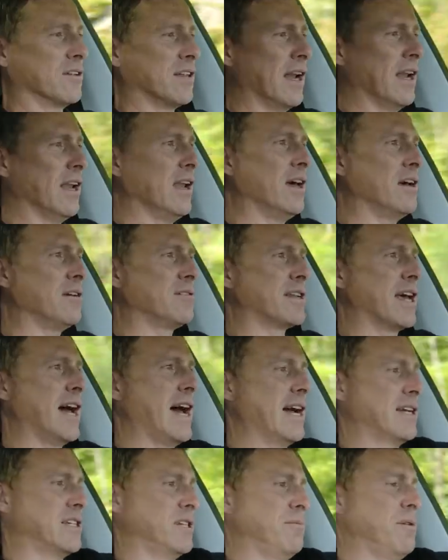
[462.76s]
got that low
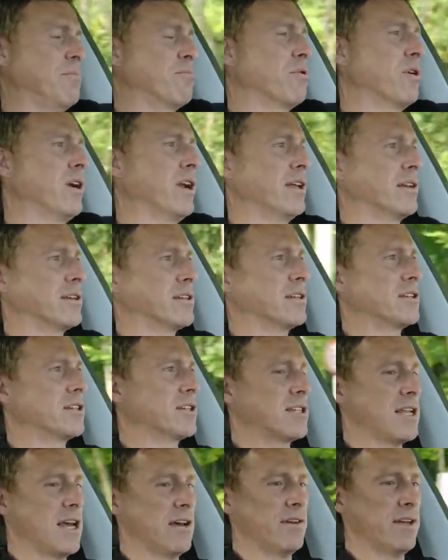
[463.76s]
dash, it'd be brilliant to
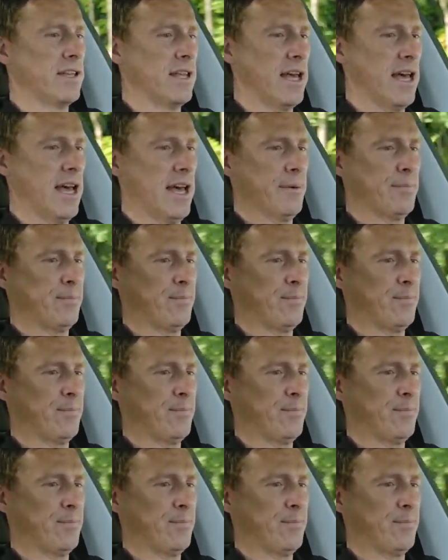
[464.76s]
just have it there.